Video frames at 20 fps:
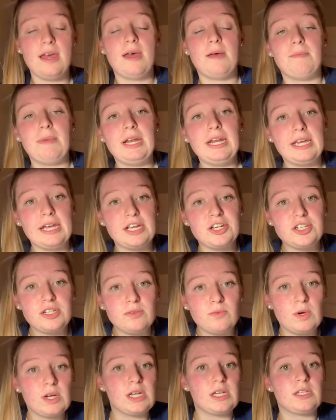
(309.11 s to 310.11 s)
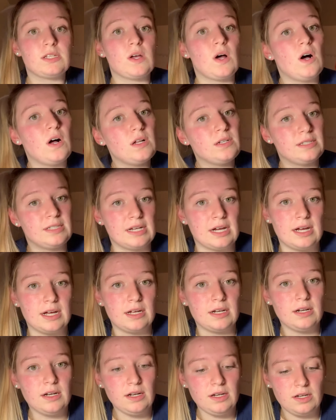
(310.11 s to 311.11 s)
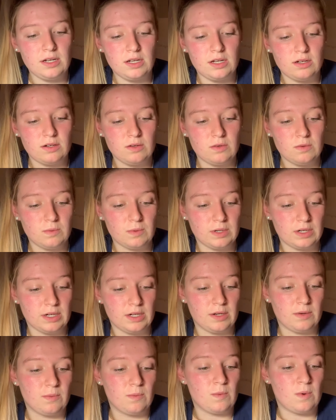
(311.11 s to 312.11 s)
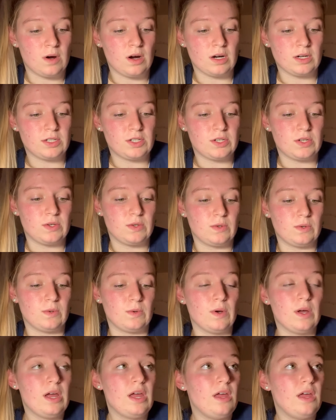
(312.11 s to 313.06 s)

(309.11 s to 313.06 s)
medication was all done, you would want to